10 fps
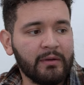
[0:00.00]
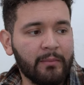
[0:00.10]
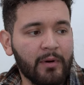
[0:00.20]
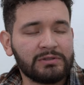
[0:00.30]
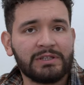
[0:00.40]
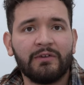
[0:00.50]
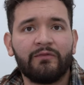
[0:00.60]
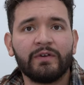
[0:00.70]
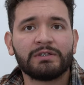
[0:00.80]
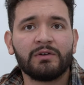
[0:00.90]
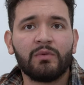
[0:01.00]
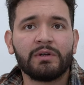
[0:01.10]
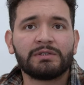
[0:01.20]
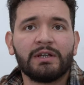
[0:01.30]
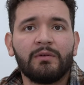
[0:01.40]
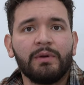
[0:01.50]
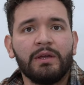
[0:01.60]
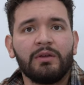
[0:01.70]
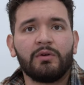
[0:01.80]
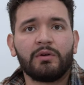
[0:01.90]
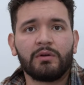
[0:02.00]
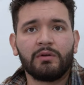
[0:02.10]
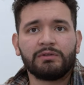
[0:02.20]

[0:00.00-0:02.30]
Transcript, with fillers: the most efficient one is gonna be your